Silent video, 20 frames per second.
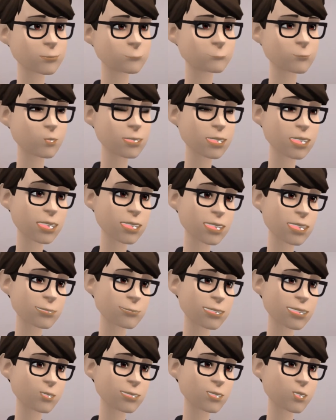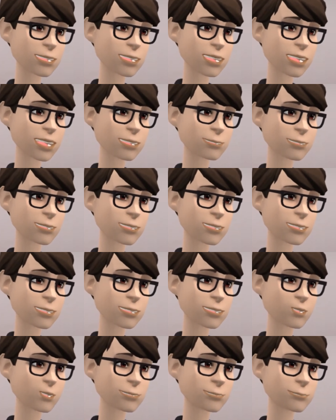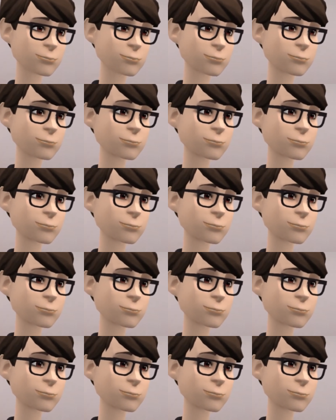that you wanted to keep your computer voice.